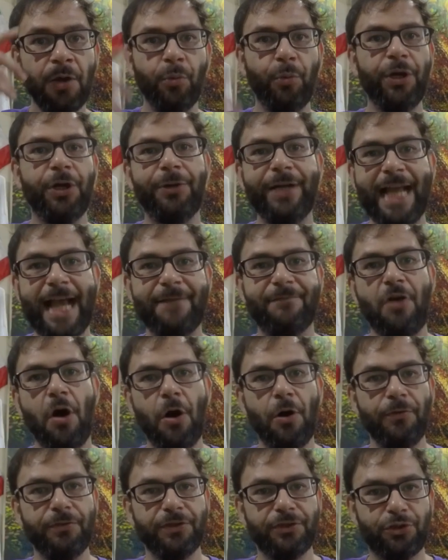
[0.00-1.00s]
we already have
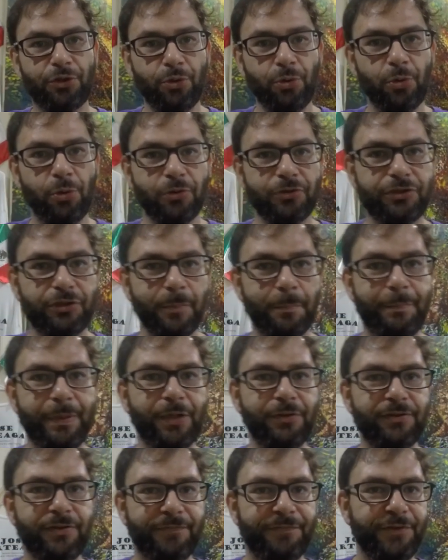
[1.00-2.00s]
all the tools to
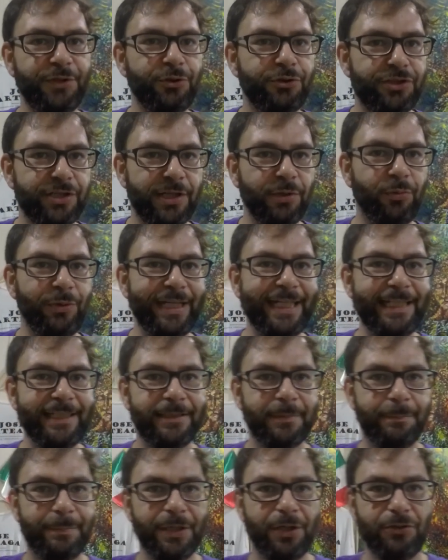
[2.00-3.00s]
build the future that we
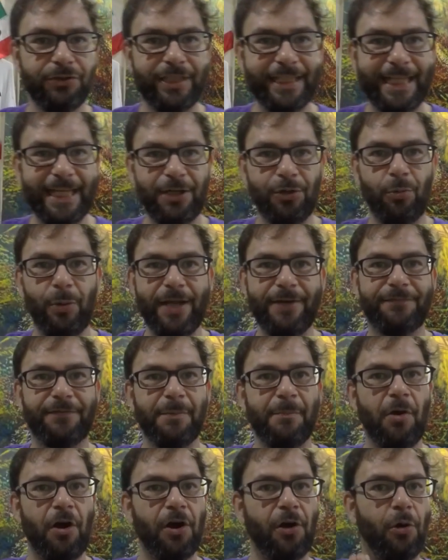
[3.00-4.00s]
need to build to get away
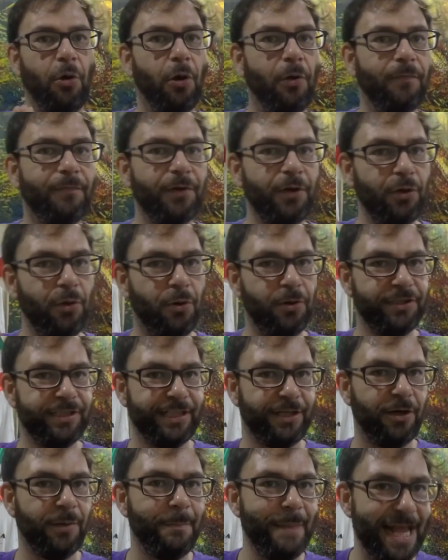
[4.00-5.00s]
from our overlords
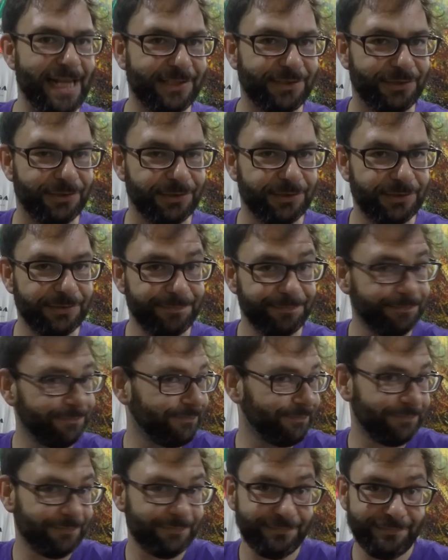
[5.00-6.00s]
and our masters.
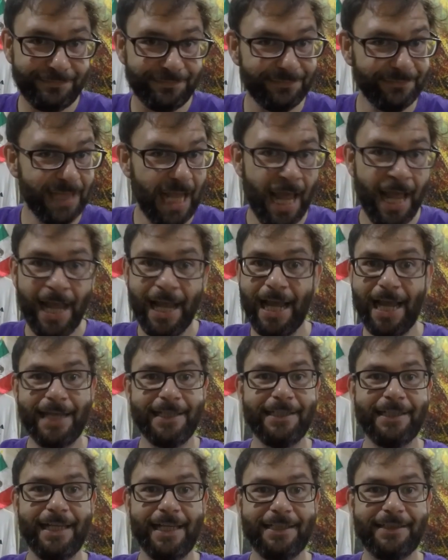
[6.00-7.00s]

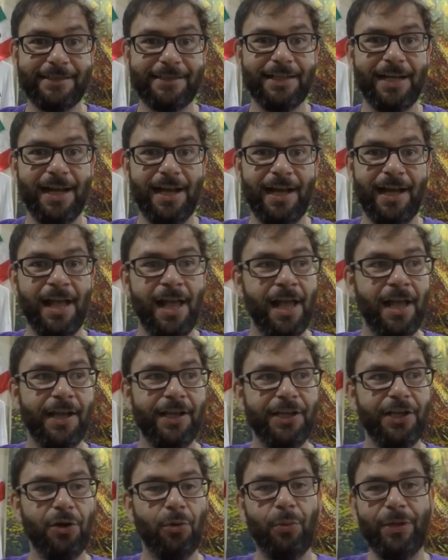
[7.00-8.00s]
And it's, uh,
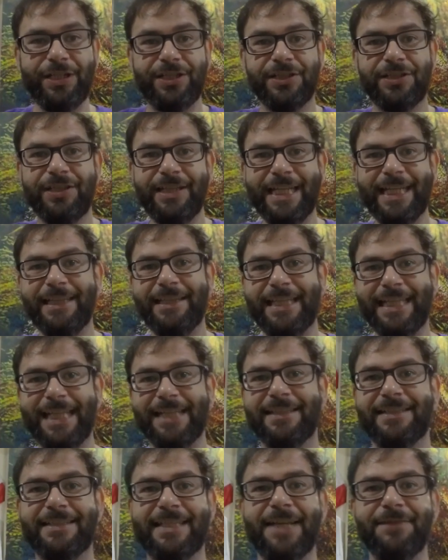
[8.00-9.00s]
you know, we just need the
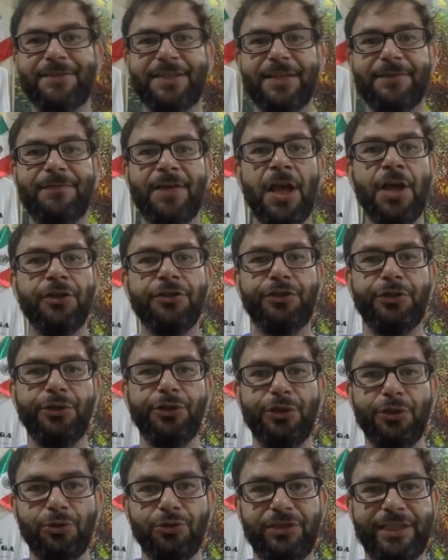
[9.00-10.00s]
incentive to
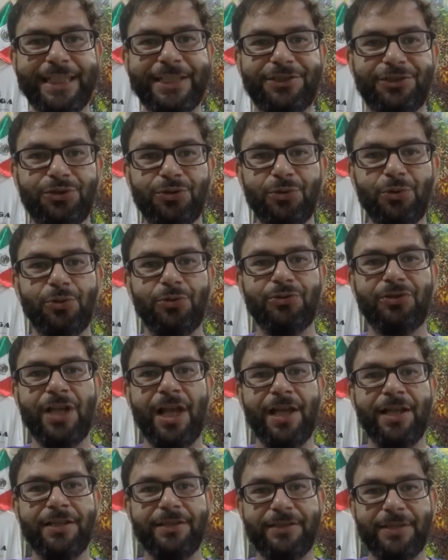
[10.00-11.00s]
use these tools
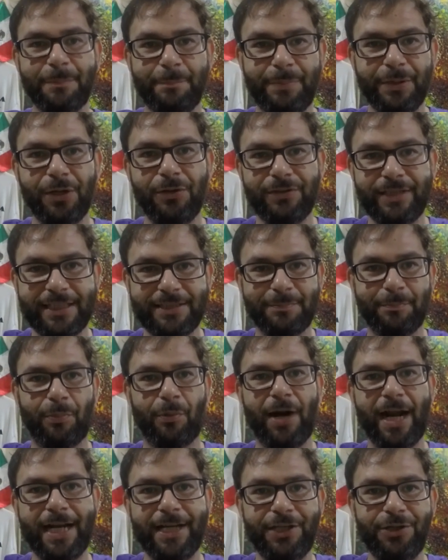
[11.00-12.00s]
to build this
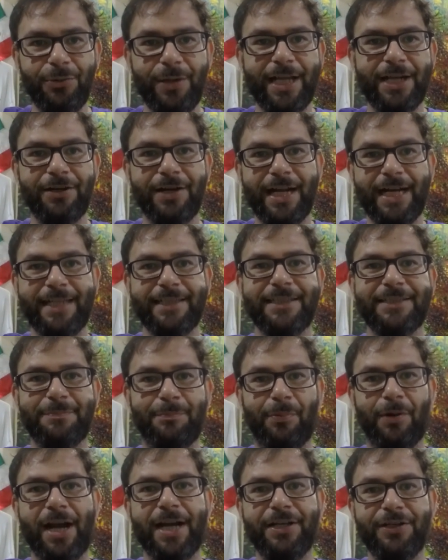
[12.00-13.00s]
brand new internet and this
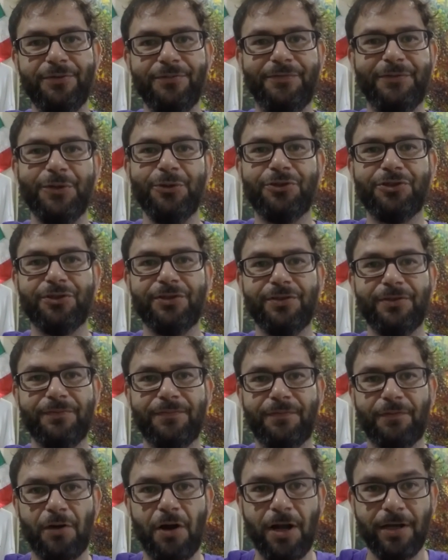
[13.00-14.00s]
brand new future
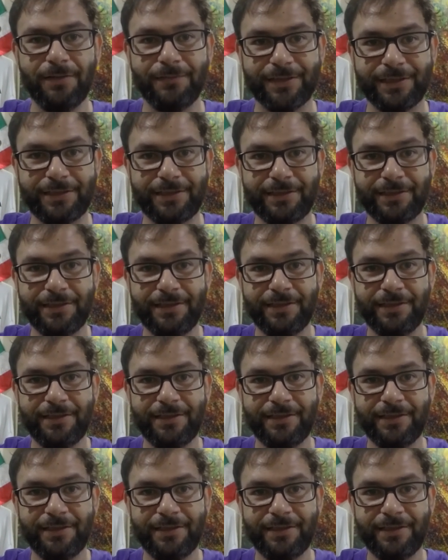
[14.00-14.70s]
for all of us.